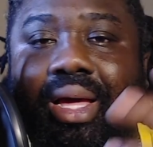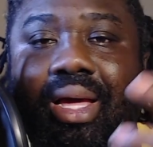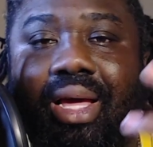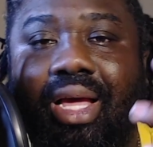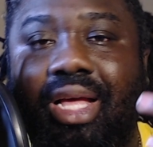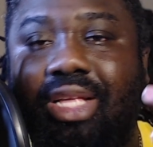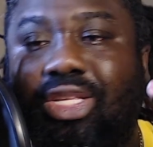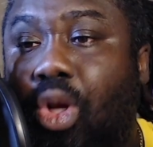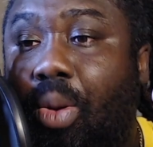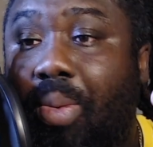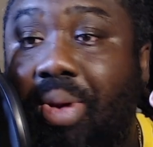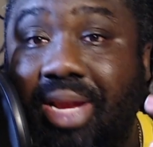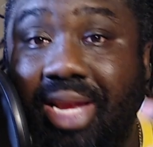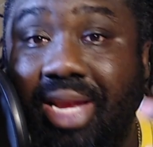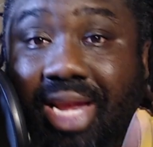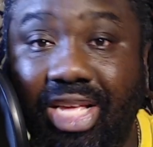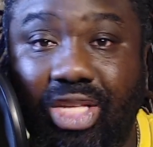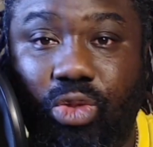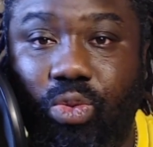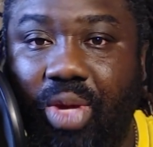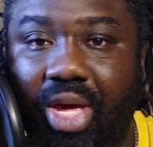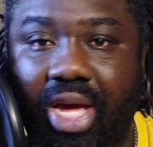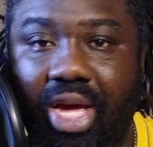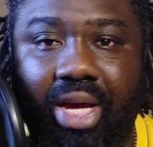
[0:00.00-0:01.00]
It's coming
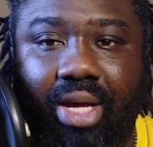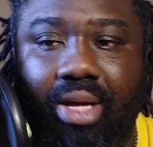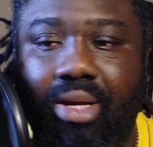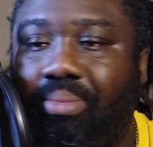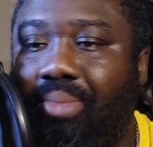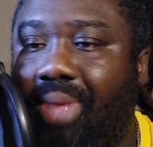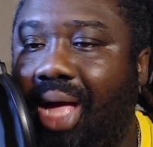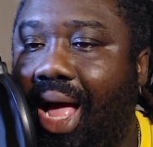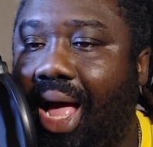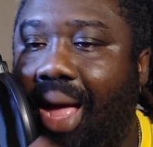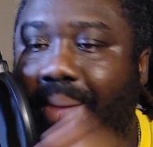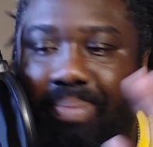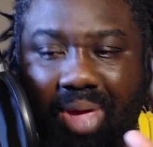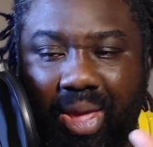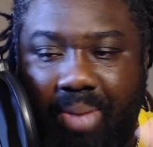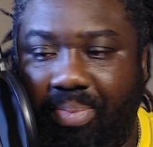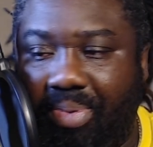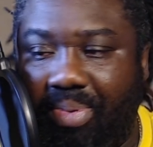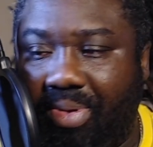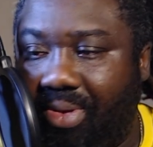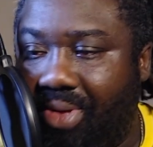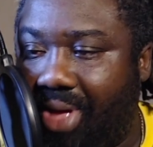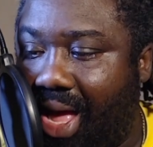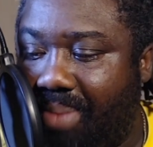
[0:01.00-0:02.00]
this week.
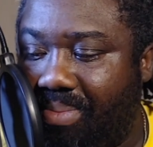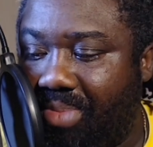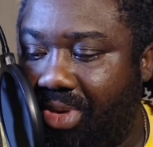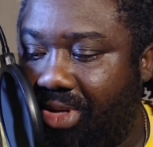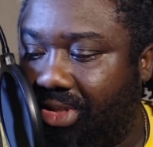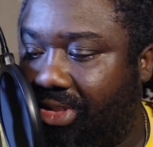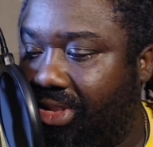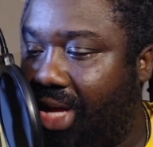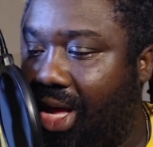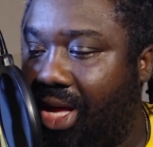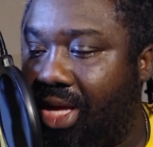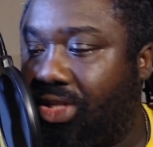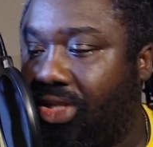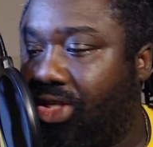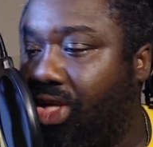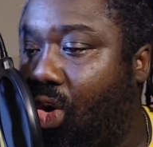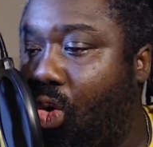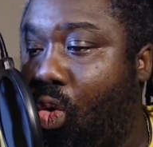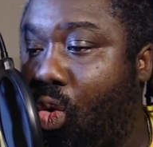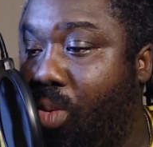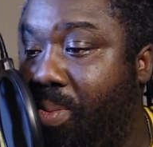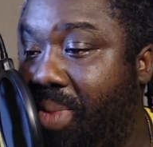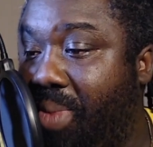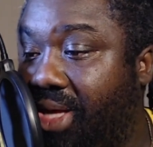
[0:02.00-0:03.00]
People, it's a
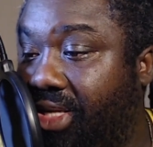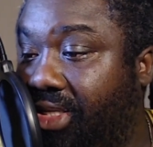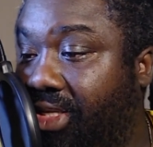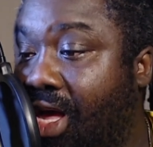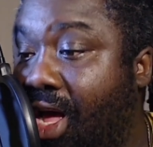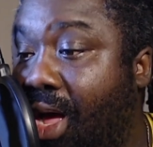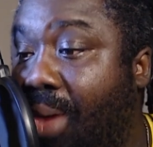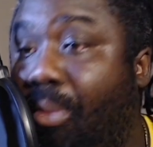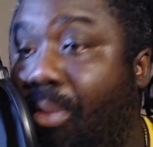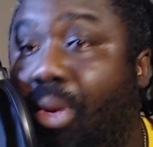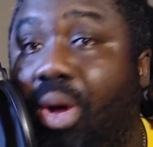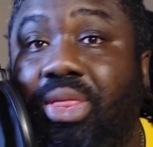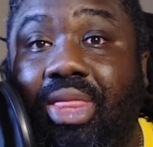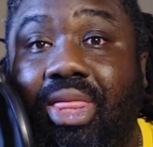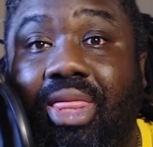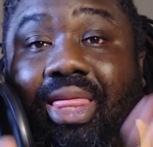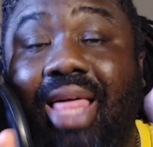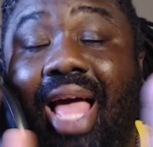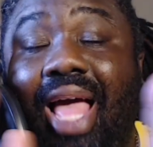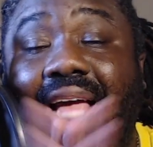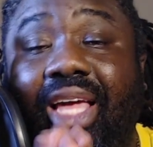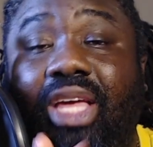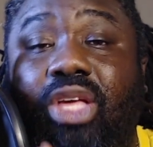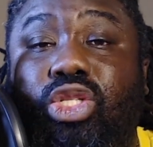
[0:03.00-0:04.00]
whole mess. But
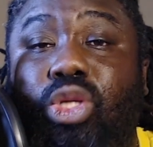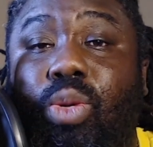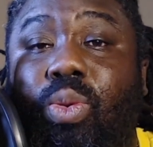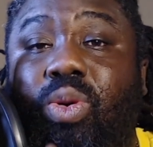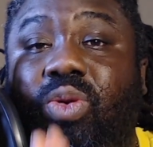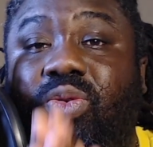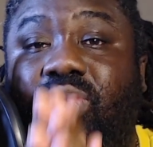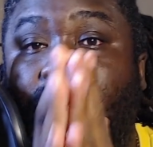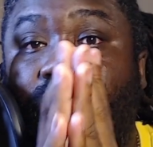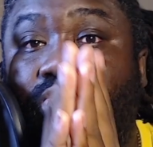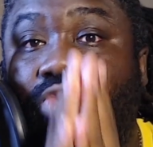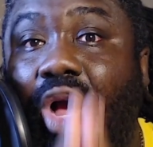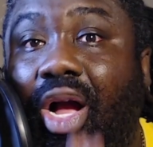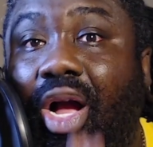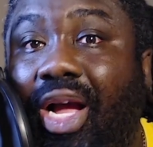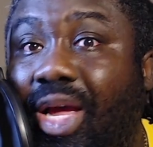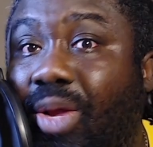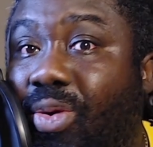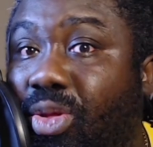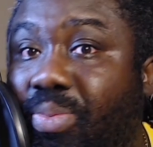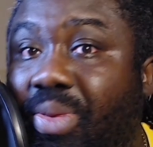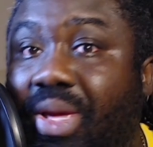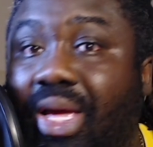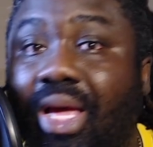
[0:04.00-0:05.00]
thank you so much for rocking
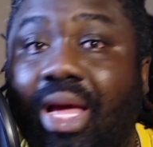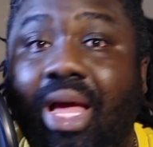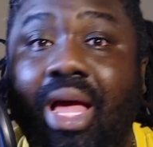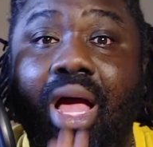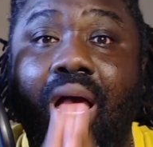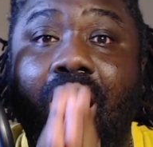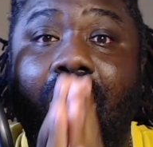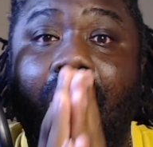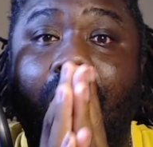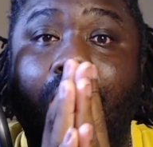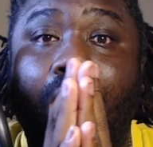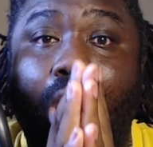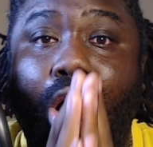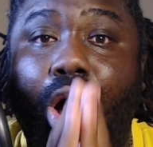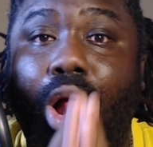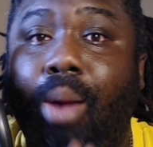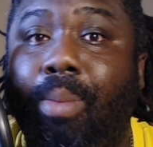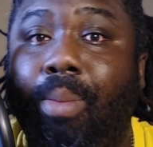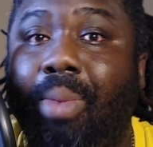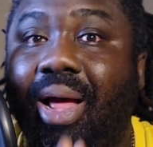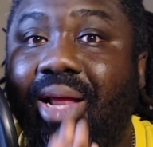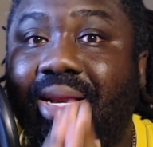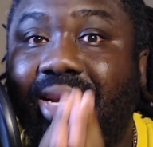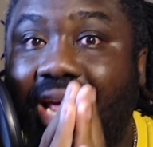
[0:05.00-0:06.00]
with me. All
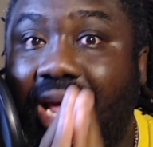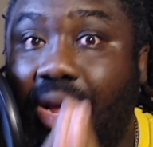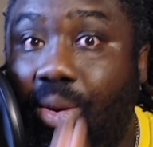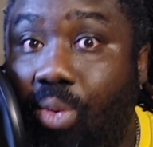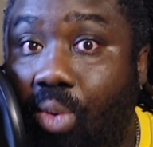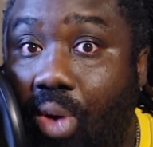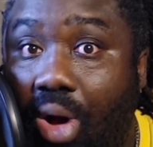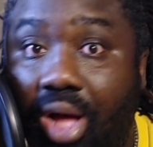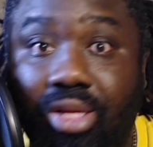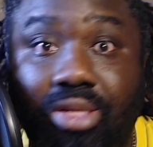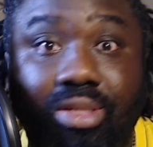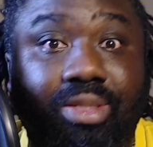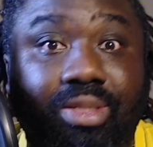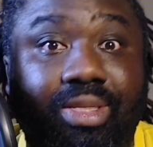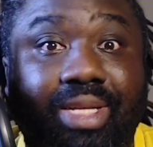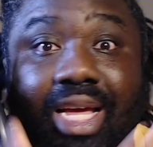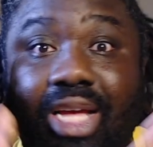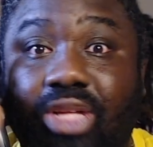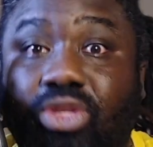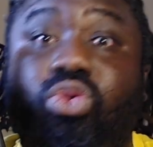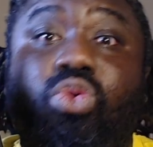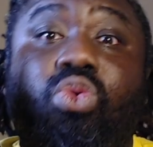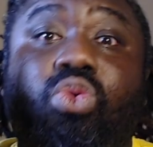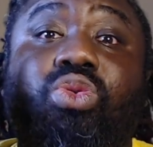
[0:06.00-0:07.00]
my day ones, day
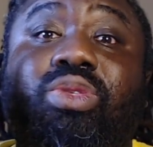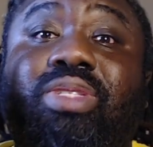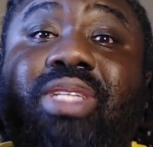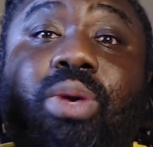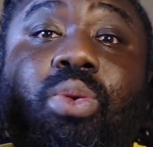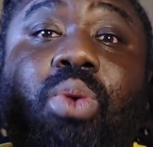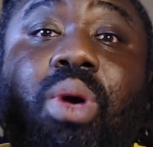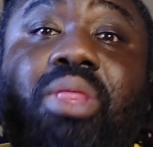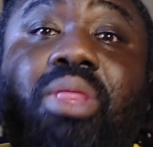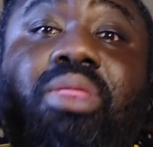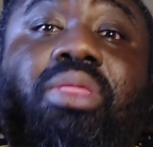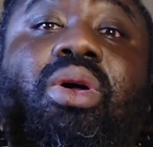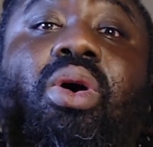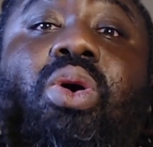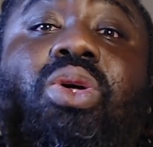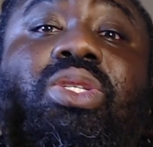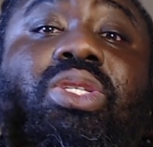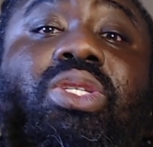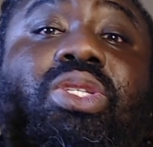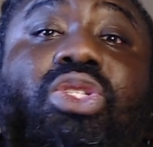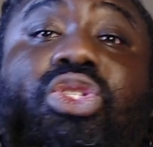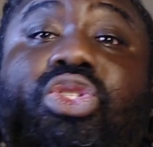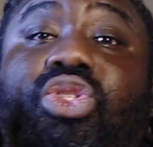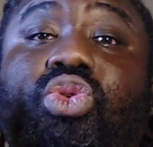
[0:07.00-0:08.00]
twos, day
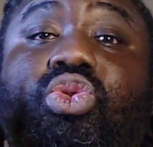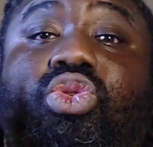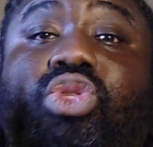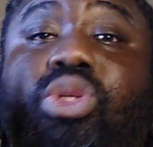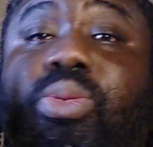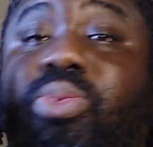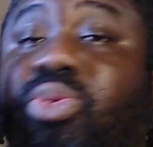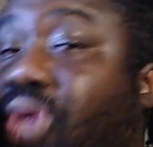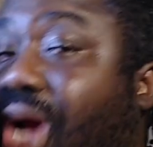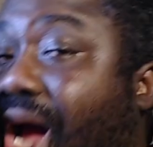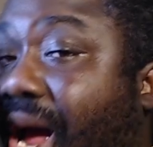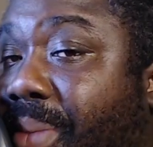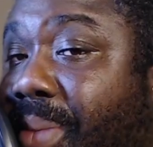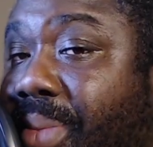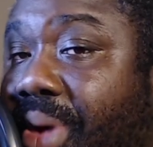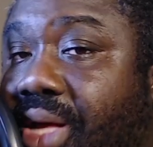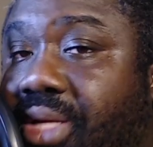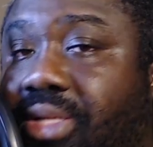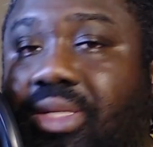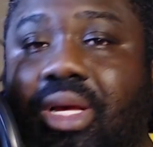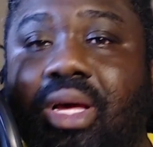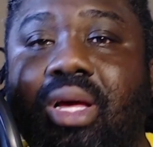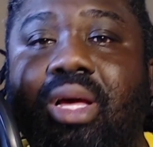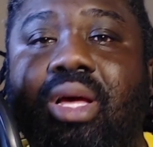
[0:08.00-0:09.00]
1000s, new
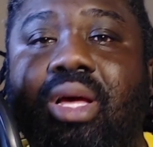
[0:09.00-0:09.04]
subscribers.